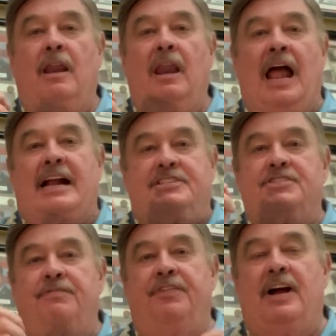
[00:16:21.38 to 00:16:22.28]

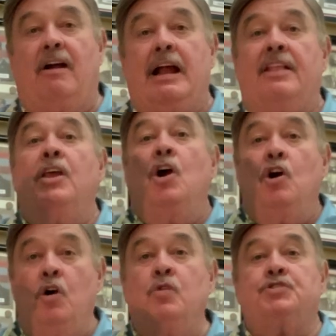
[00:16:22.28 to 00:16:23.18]
lights a fire. And
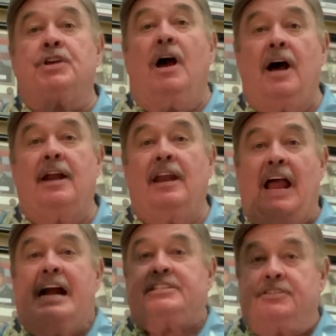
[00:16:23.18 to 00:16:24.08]
whose God
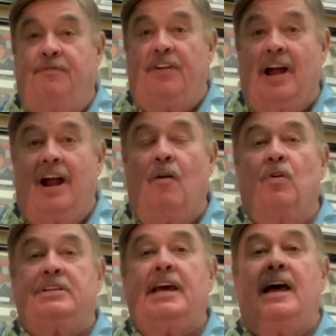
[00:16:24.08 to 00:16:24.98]
lights a fire
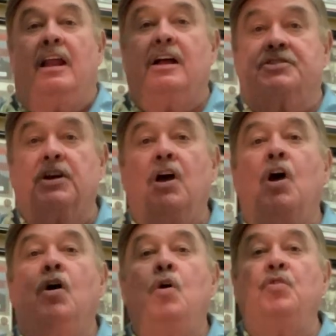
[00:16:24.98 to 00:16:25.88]
will tell us
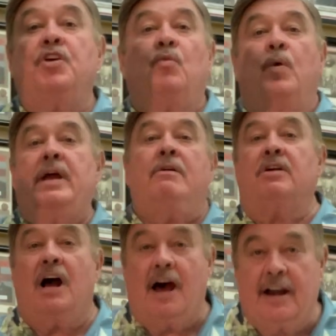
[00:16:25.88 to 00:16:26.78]
who the real
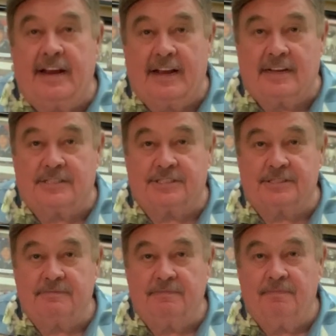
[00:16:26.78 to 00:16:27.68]
God
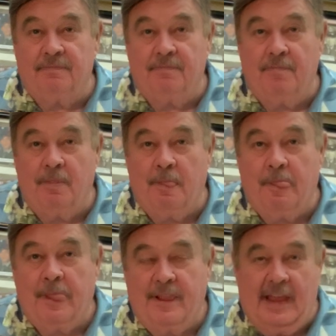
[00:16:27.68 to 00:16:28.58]
is.
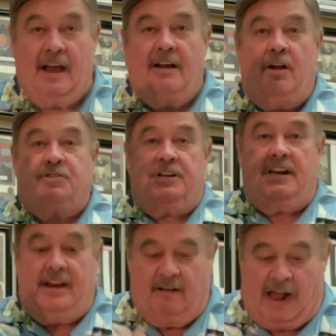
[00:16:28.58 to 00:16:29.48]
Now, here's the
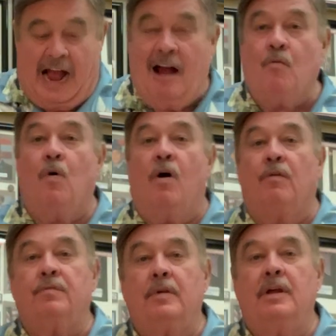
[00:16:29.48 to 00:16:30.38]
deal. I
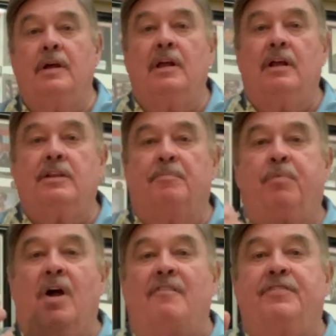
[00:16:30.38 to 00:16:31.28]
want the
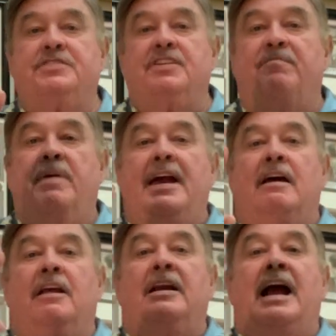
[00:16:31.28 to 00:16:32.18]
prophets of
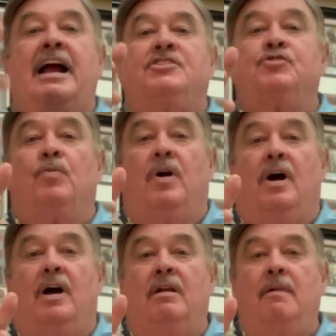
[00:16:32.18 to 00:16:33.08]
Baal and
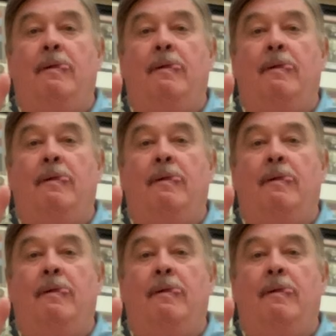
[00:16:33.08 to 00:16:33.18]
Asherah